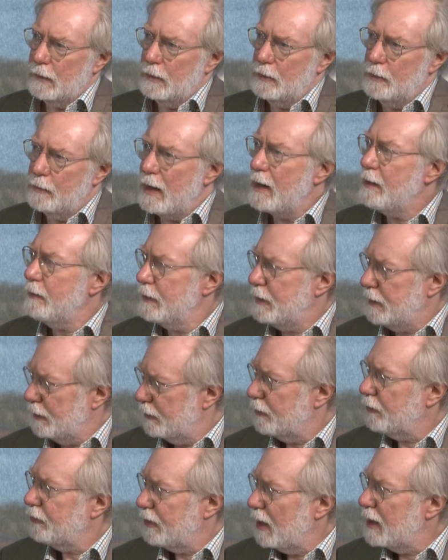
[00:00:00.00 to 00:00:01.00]
Nyerere
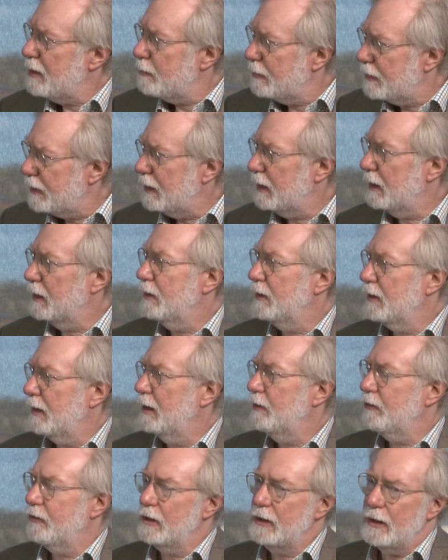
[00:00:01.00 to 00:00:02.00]
did the same thing in
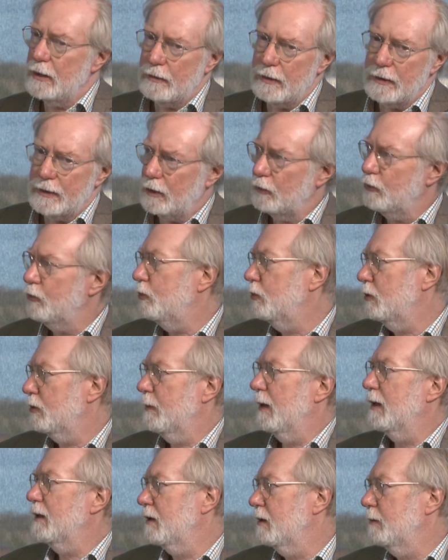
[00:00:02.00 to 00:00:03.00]
Tanzania. I think I talked
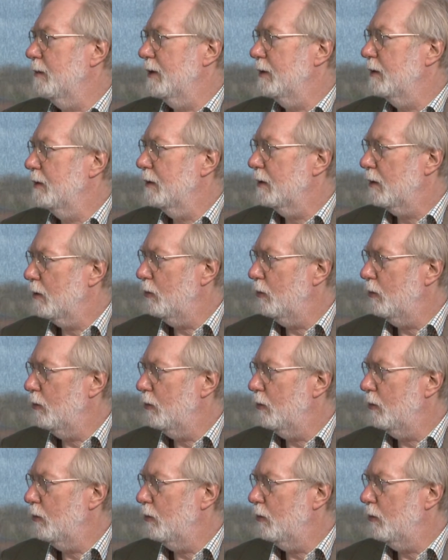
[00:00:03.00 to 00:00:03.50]
about it a bit in the